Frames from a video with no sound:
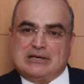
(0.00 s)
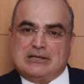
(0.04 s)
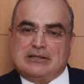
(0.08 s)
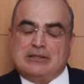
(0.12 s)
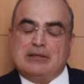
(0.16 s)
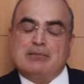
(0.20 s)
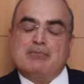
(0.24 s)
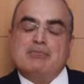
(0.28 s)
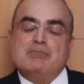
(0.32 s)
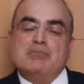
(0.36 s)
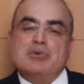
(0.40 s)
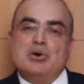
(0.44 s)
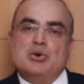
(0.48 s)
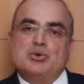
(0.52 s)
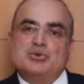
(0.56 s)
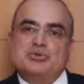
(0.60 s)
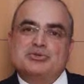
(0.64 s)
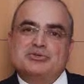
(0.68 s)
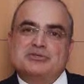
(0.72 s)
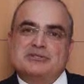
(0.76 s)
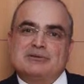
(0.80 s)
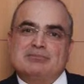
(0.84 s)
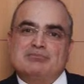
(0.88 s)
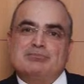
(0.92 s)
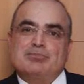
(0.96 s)
The
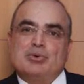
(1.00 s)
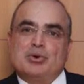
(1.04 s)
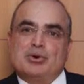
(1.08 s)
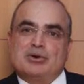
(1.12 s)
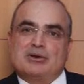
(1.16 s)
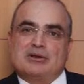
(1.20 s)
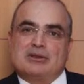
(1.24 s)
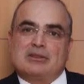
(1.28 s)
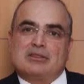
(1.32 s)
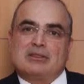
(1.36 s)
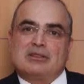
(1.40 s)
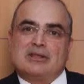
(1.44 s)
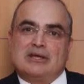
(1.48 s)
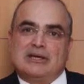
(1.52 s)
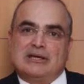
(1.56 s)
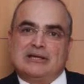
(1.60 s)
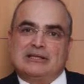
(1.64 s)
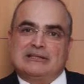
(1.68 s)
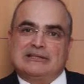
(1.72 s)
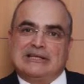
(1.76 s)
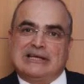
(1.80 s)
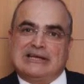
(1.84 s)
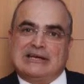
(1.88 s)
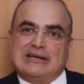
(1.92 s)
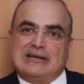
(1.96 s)
most important
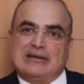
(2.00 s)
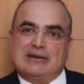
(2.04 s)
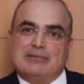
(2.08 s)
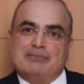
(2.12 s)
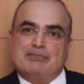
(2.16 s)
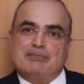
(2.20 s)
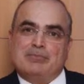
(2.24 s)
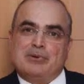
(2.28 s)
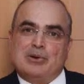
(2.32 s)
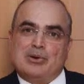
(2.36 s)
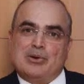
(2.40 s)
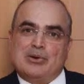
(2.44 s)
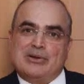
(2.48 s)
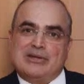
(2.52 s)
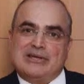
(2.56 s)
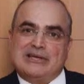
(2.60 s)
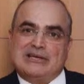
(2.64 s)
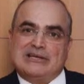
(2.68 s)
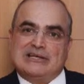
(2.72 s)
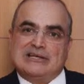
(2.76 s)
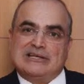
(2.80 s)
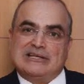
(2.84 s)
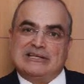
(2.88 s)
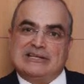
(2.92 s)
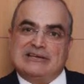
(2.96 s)
thing that an employee
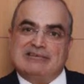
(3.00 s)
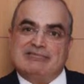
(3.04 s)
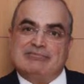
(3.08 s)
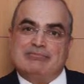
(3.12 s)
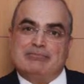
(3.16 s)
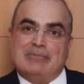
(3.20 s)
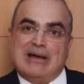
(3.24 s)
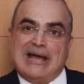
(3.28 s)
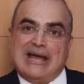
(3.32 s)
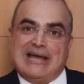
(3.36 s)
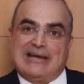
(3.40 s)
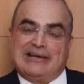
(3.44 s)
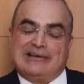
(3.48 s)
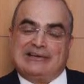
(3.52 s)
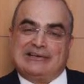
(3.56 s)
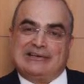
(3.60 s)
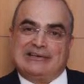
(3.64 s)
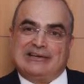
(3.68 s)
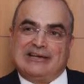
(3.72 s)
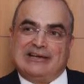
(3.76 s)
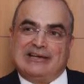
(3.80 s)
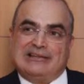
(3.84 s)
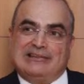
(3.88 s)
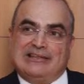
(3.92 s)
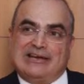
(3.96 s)
can give back
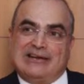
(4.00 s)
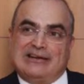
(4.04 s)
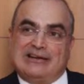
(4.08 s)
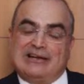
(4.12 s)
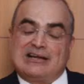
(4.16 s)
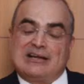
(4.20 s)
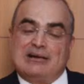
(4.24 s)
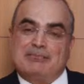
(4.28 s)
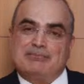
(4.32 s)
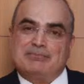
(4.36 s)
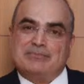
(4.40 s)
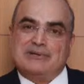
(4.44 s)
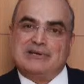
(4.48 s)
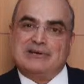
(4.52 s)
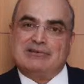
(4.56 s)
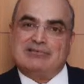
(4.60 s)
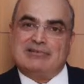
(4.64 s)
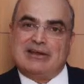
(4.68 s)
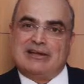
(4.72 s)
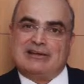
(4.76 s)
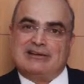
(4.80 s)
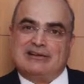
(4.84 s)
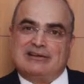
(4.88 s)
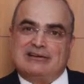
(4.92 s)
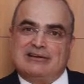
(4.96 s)
and that a company
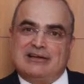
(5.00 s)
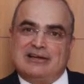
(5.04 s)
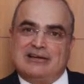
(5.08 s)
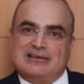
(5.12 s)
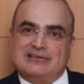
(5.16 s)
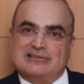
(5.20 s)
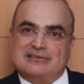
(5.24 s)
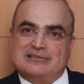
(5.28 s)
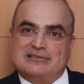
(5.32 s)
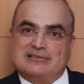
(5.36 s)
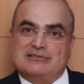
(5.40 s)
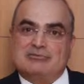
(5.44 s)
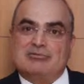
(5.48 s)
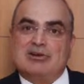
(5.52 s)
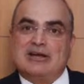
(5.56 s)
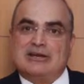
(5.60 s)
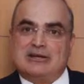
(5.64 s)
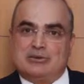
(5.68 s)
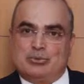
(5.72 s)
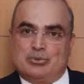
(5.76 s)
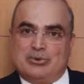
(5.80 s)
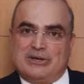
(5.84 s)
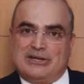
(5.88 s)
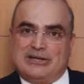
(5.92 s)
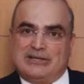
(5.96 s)
recognizes
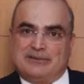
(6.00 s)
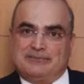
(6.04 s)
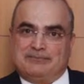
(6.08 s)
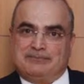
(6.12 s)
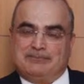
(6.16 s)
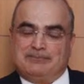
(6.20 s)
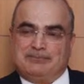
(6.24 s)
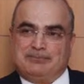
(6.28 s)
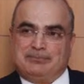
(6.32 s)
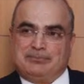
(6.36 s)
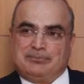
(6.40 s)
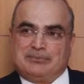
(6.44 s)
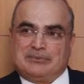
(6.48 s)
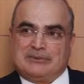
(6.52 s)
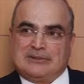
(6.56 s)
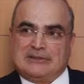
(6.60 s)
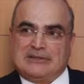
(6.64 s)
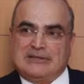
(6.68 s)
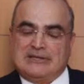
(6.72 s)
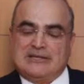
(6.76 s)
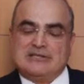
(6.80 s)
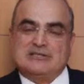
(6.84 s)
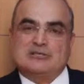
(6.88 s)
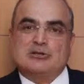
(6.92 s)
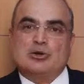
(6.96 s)
right away
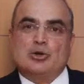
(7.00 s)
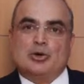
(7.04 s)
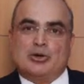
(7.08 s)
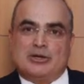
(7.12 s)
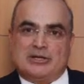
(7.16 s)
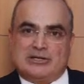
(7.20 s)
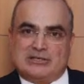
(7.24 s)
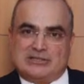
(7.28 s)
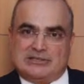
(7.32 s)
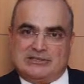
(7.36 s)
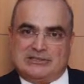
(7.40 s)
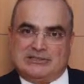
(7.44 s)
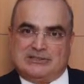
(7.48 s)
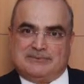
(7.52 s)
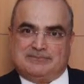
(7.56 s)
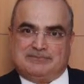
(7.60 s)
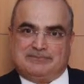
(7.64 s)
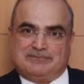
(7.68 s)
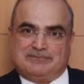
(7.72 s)
is loyalty.